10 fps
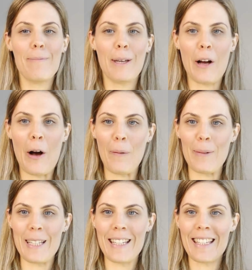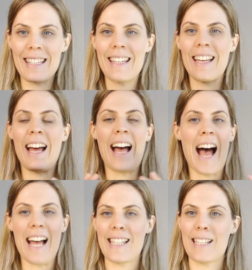me a comment,
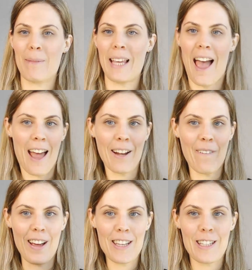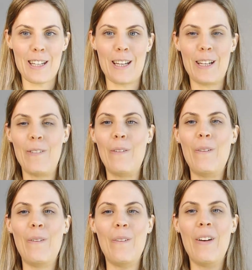ask me any question
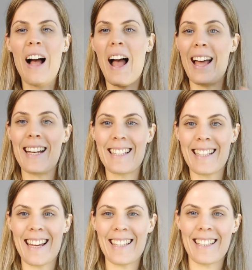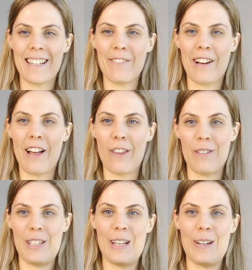or any suggestion for other
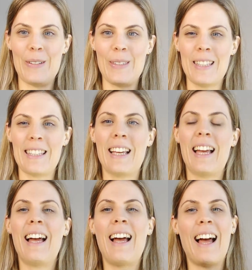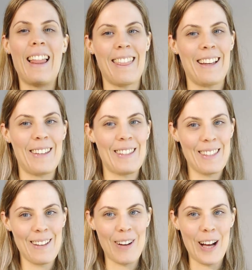videos. And thank you
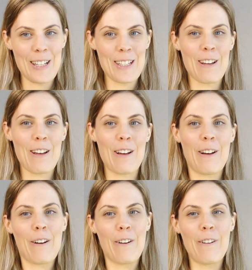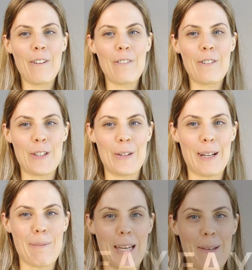so much for
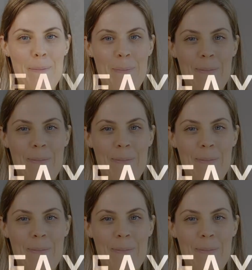joining me.